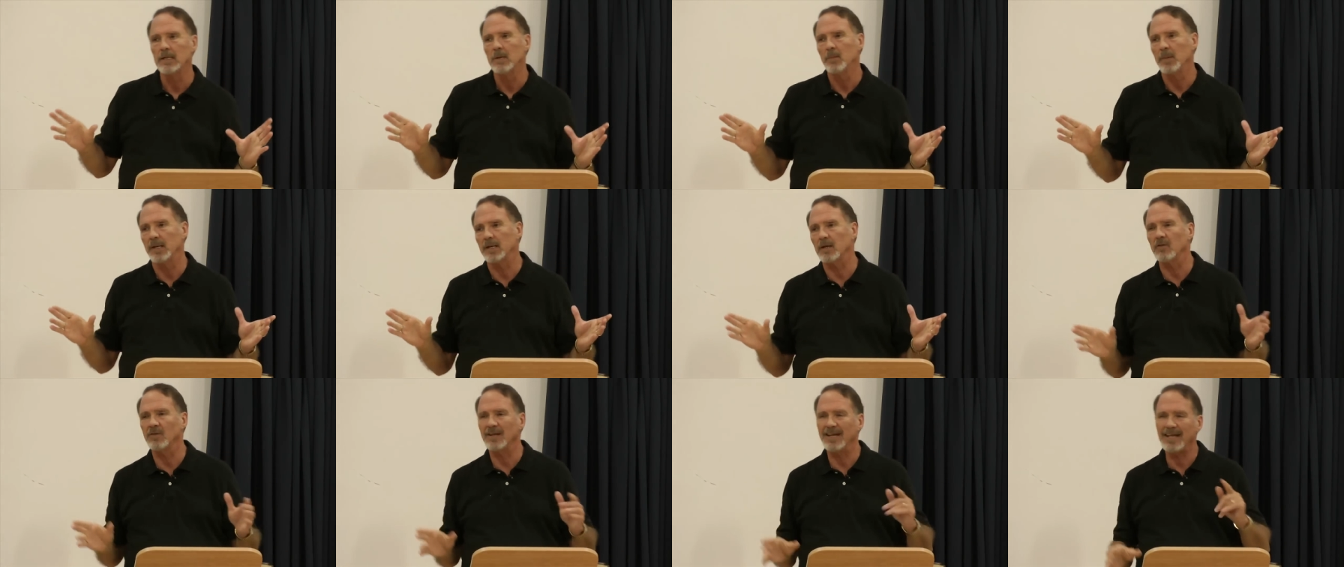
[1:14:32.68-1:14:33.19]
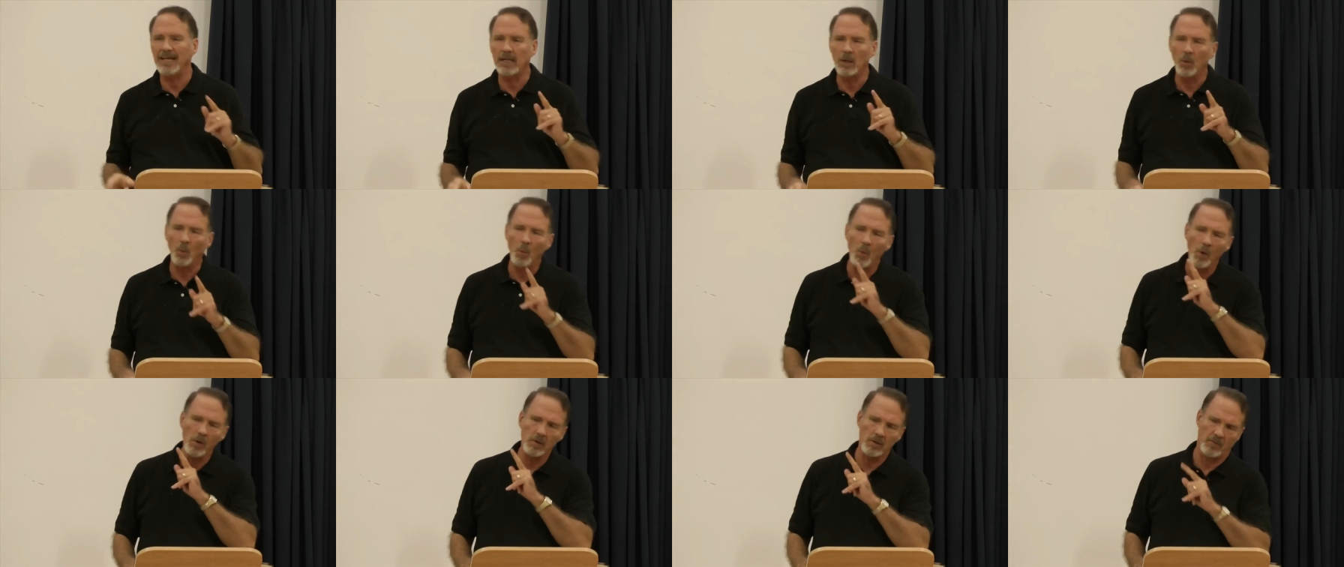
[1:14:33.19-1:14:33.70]
Because any
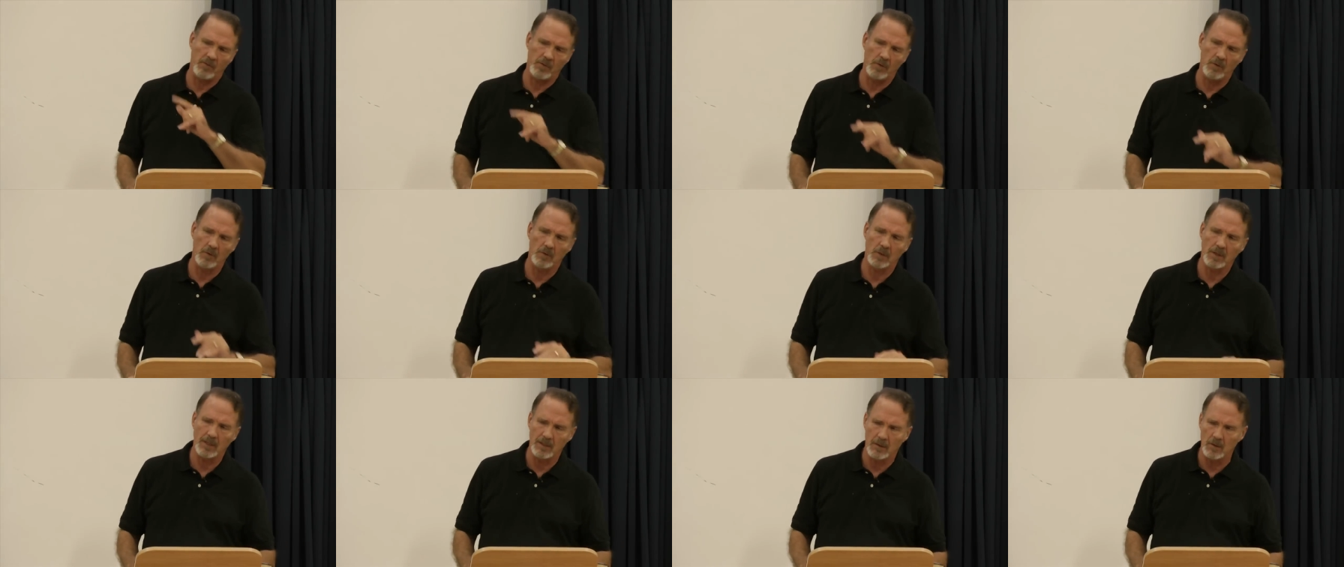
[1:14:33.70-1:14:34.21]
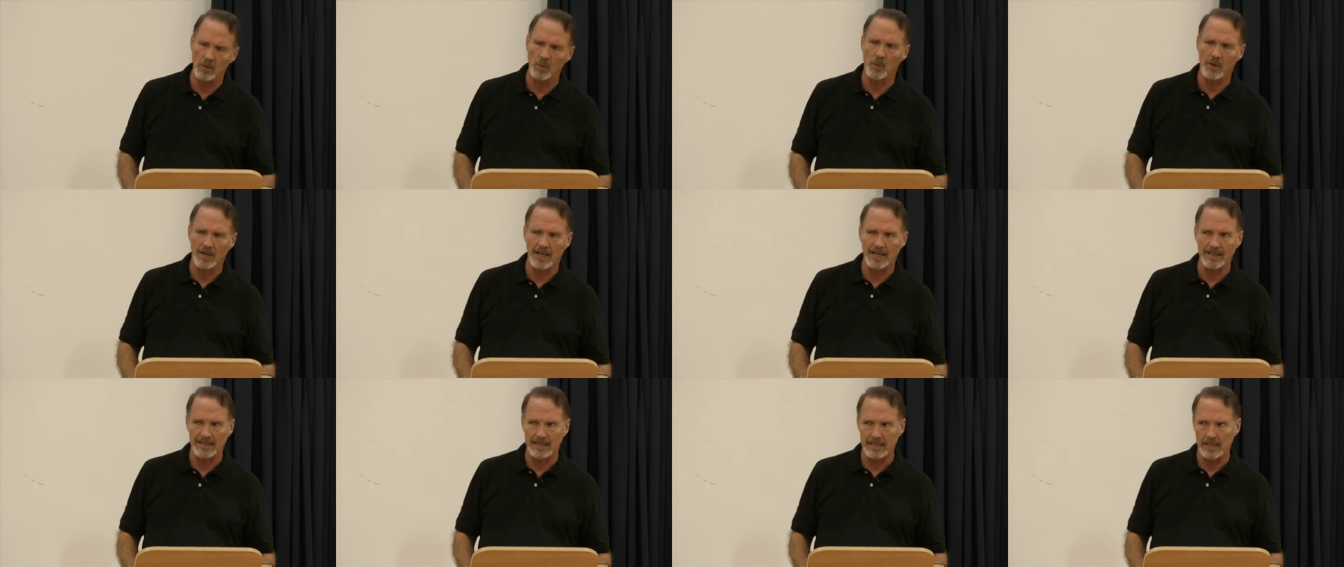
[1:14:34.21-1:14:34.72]
one of you can do
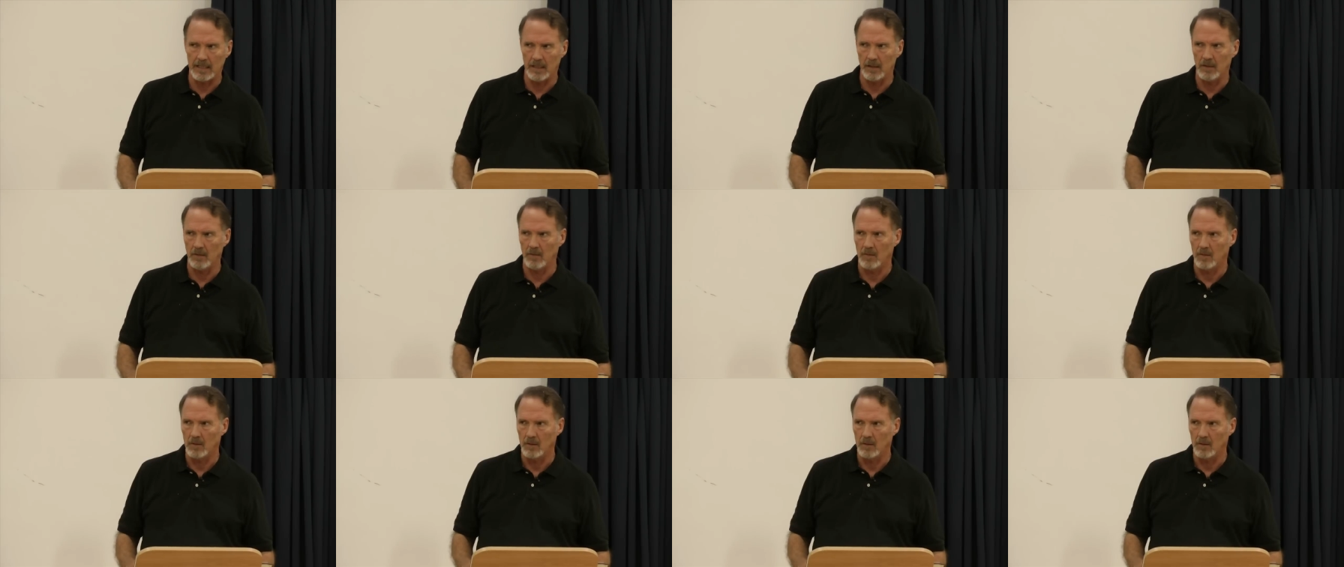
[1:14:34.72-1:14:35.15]
what I did.